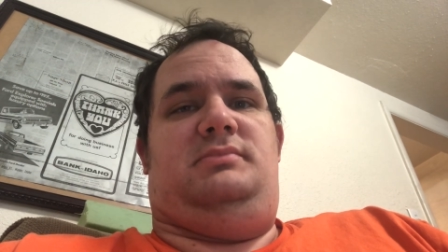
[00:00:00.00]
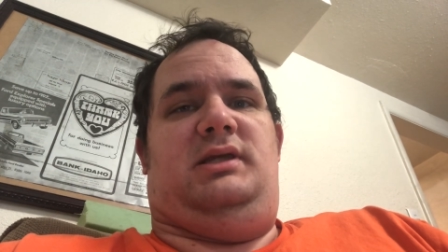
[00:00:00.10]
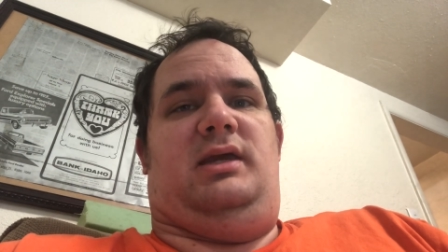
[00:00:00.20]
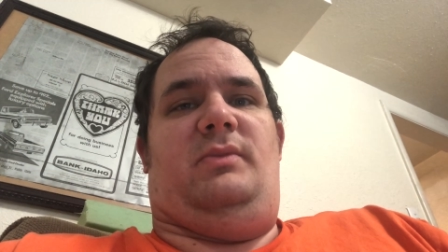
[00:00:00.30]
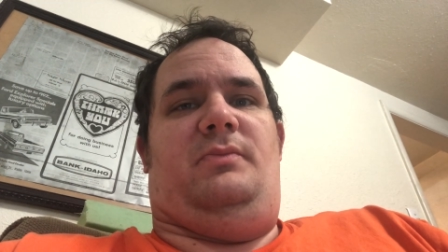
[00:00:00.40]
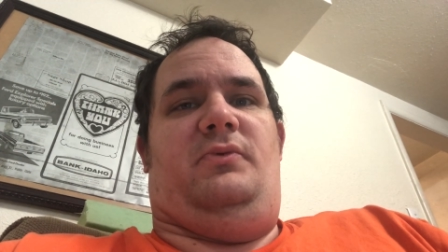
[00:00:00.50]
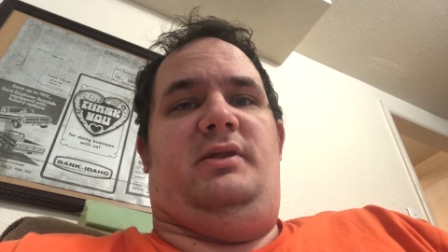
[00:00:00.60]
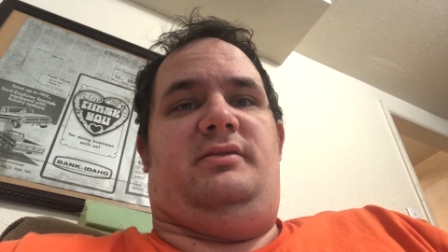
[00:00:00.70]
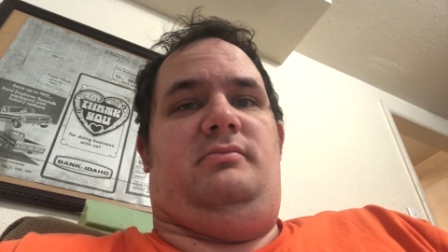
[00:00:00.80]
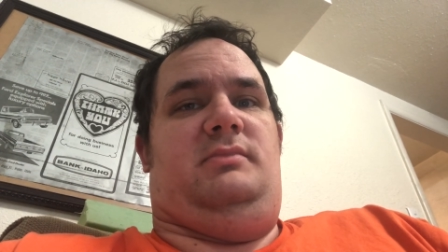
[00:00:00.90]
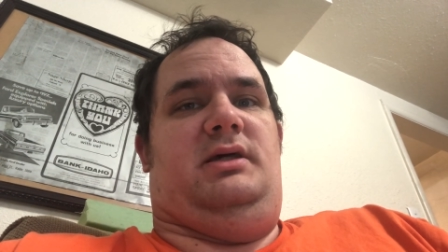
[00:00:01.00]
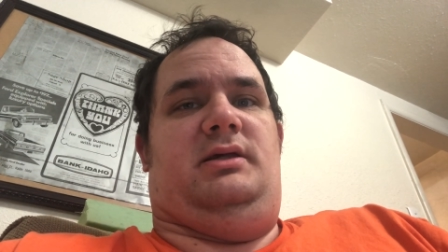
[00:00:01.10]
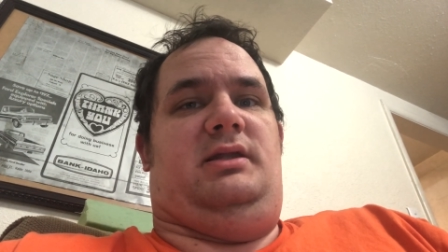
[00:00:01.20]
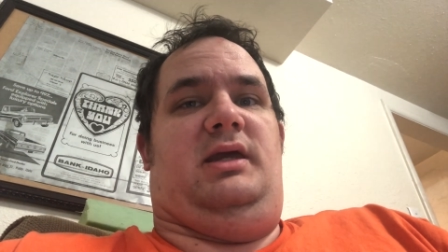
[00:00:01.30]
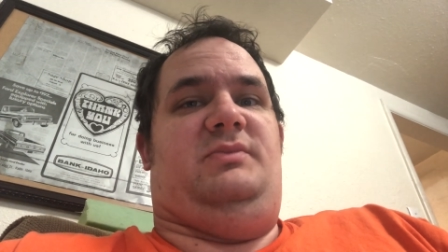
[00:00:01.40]
came up with the
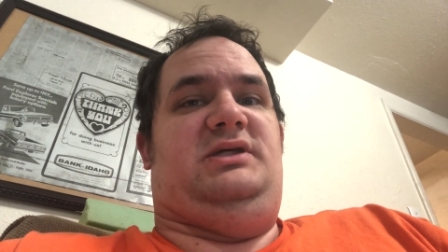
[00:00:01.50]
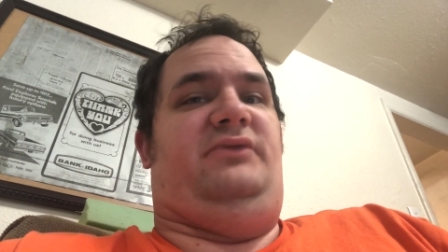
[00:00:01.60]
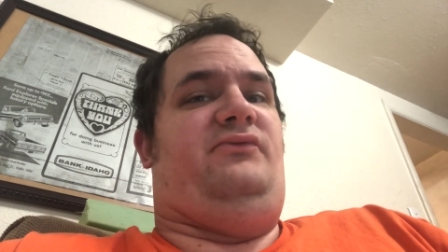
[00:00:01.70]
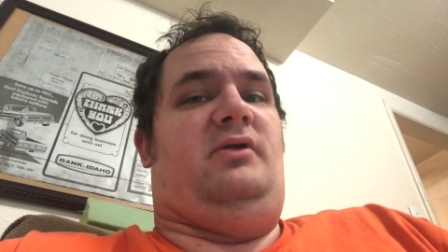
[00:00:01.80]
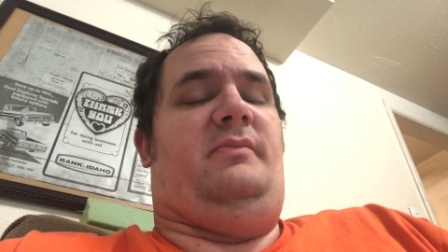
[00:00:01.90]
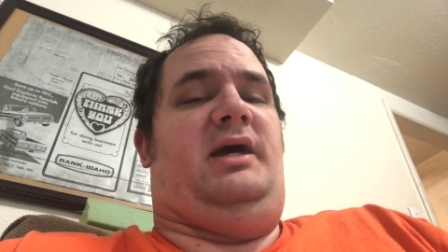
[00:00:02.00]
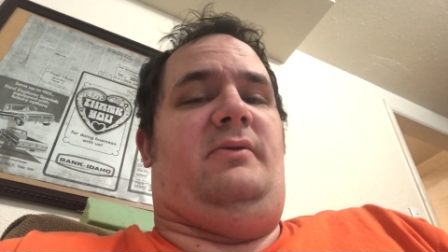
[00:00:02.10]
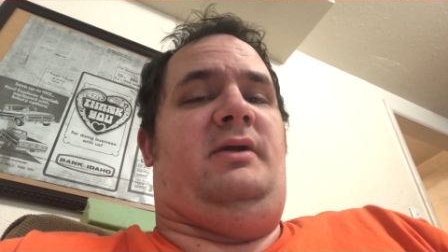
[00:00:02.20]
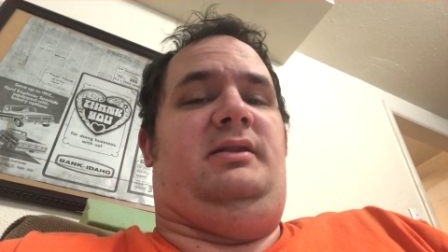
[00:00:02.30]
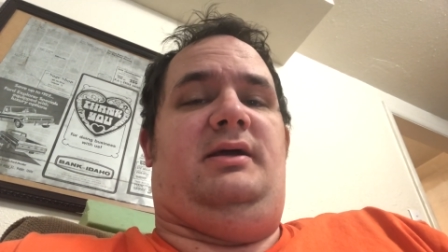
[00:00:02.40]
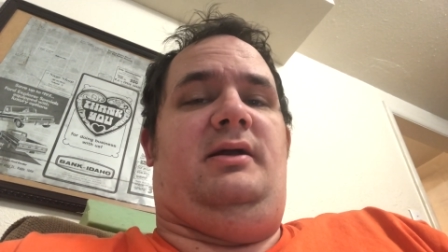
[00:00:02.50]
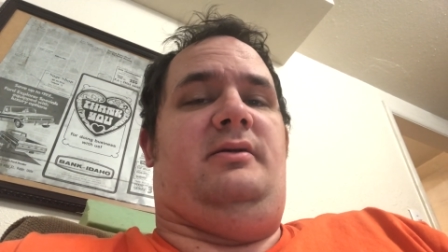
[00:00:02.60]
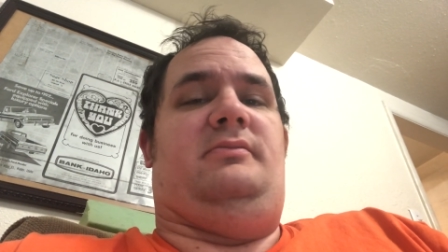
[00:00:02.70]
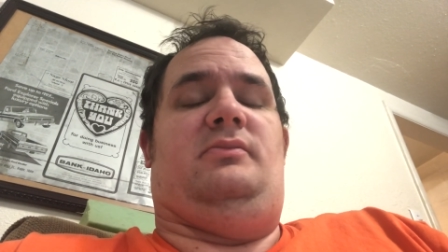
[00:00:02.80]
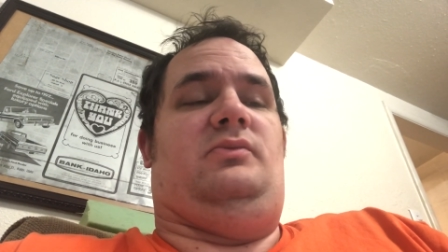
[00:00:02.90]
name Tinfoil Matt right there
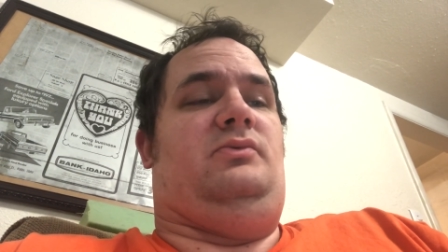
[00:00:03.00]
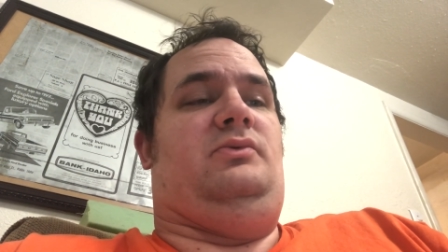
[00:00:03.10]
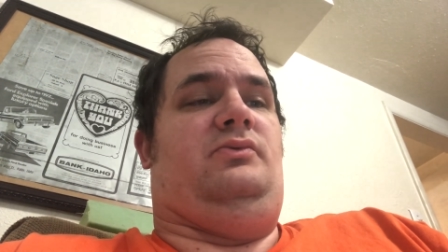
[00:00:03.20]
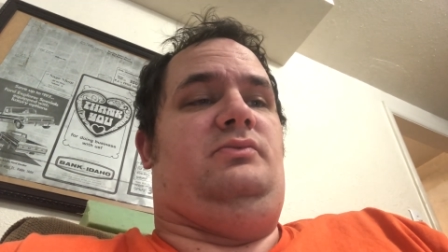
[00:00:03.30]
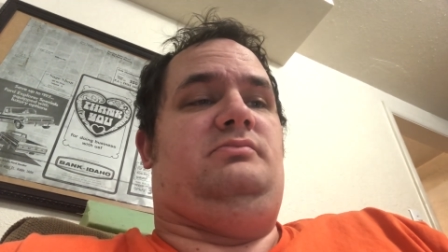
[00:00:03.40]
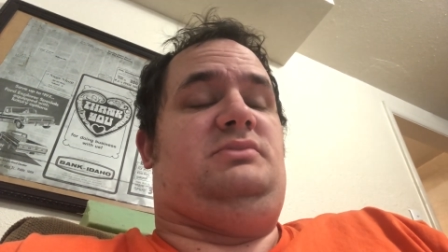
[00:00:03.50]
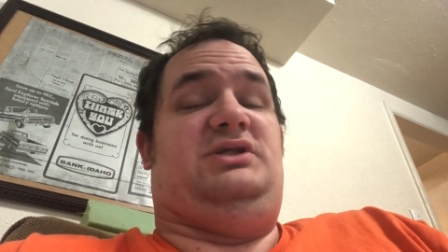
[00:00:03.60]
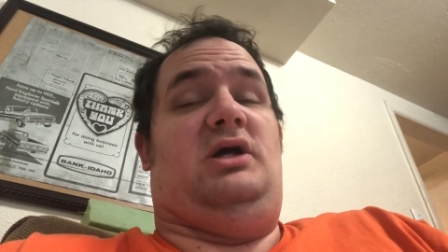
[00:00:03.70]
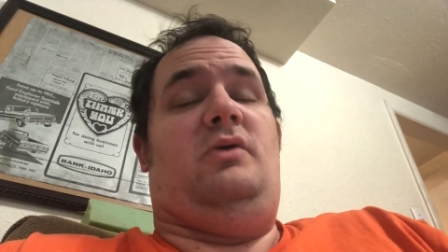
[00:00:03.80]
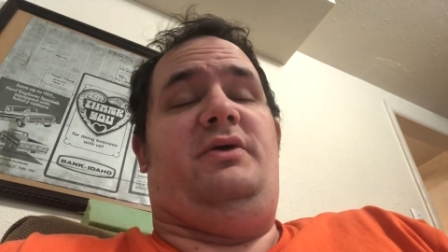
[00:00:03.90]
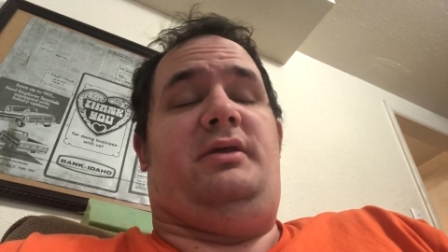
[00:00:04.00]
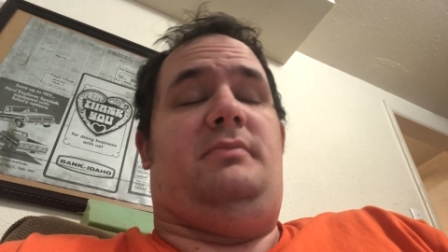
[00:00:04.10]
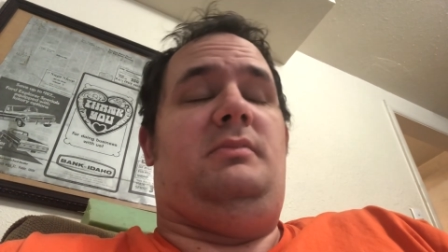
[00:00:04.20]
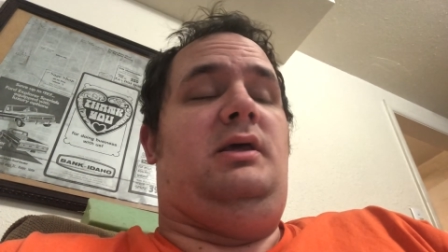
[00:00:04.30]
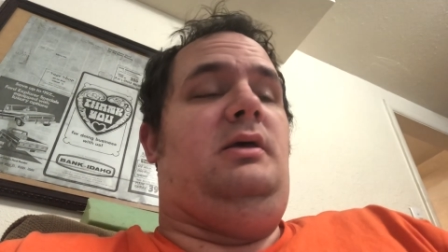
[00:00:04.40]
and stuck with it,
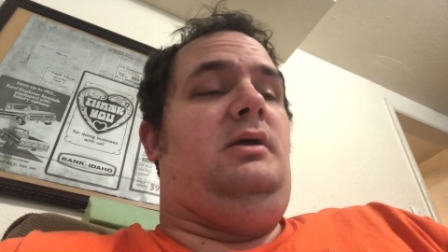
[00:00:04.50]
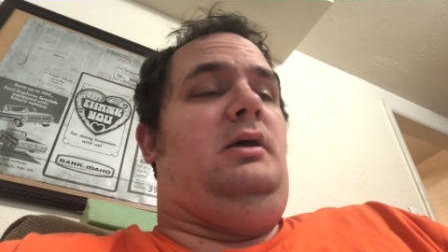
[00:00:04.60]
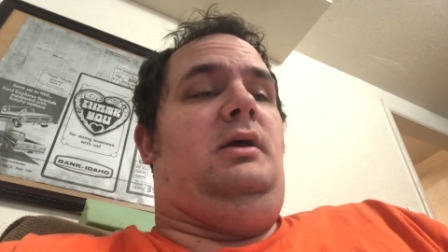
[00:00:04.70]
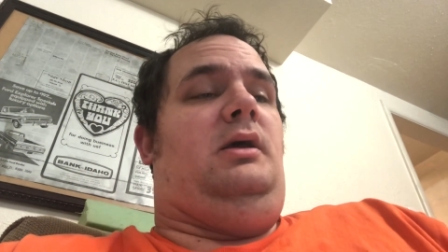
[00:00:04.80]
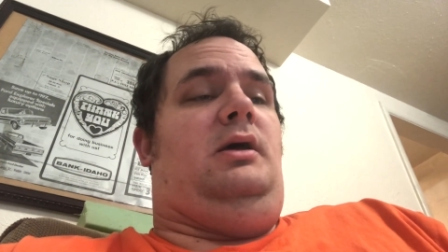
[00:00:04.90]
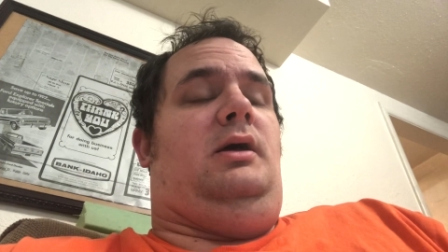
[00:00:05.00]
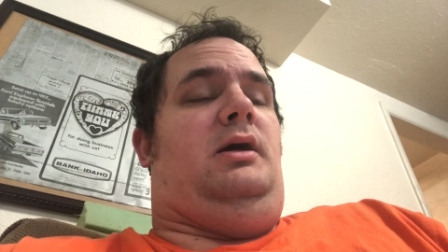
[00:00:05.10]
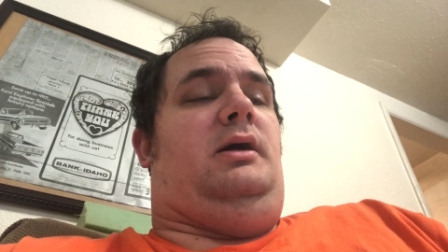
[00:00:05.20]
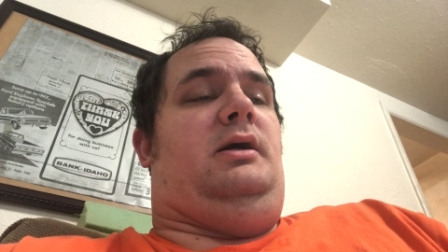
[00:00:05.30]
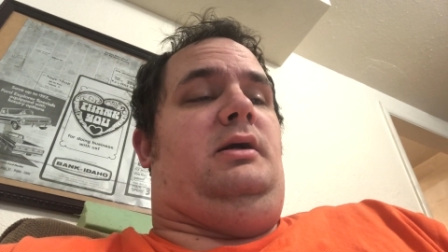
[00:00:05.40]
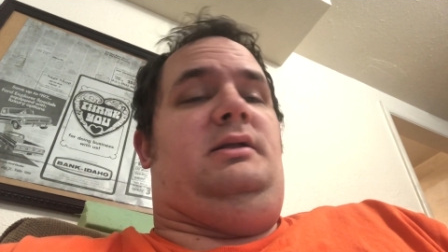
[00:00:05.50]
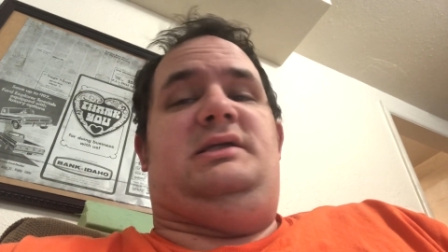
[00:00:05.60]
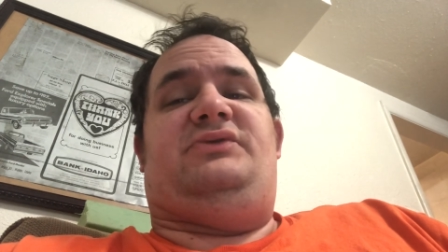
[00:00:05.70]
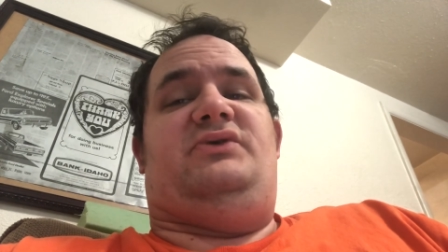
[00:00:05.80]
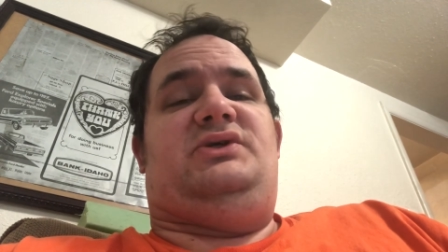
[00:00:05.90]
at
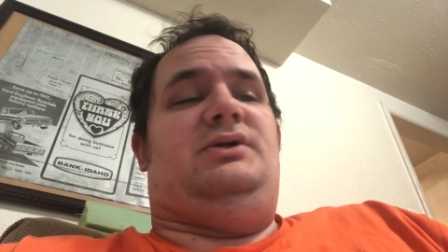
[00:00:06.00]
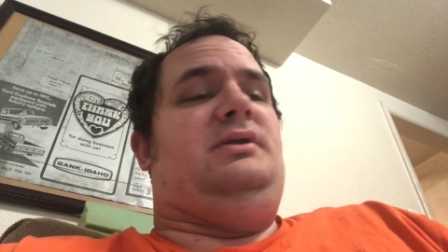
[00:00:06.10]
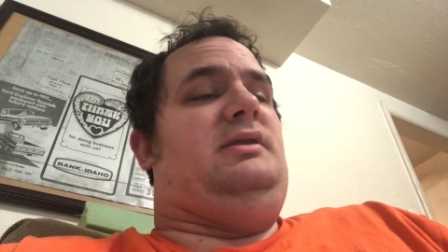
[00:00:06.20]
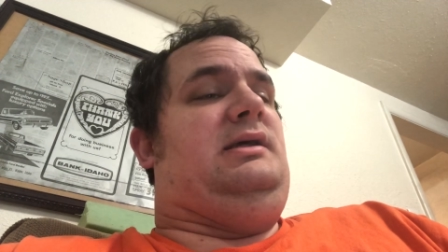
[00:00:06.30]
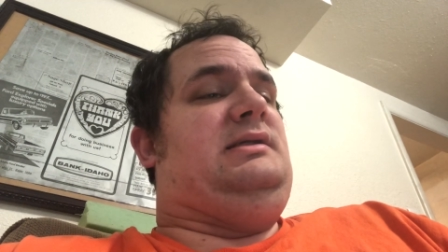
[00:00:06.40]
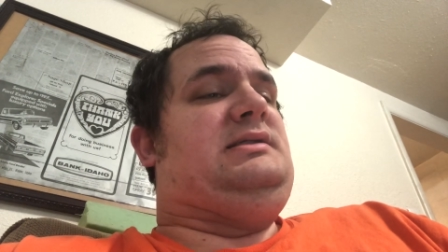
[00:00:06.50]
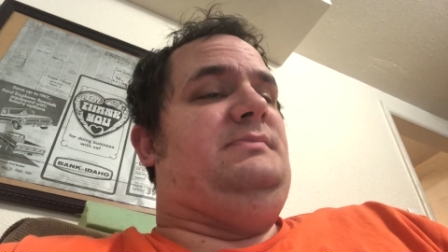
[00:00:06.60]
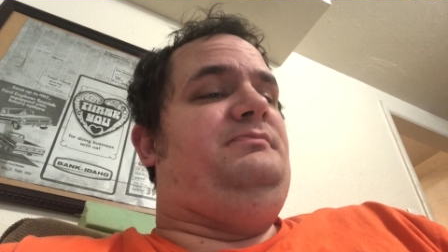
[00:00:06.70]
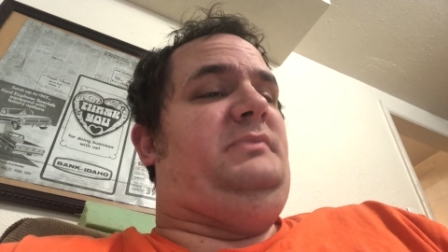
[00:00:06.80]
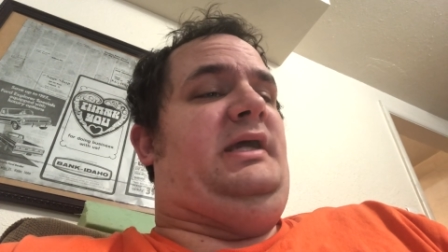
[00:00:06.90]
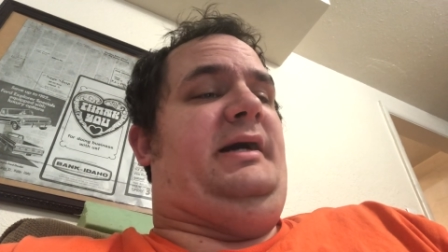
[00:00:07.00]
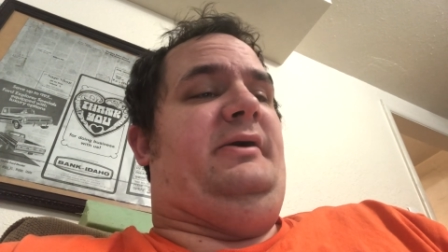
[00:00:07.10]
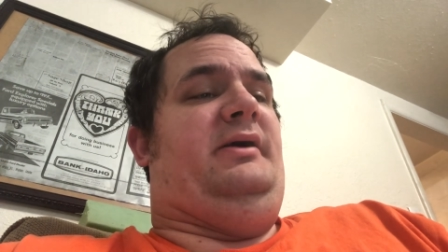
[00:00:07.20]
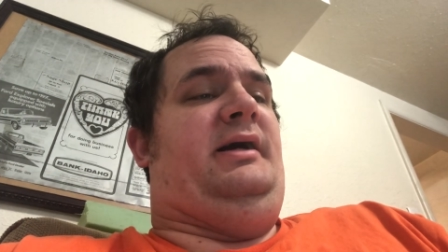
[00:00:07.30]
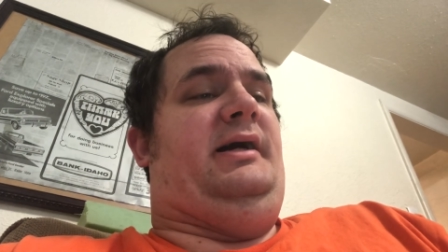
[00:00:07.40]
least for certain things. Now,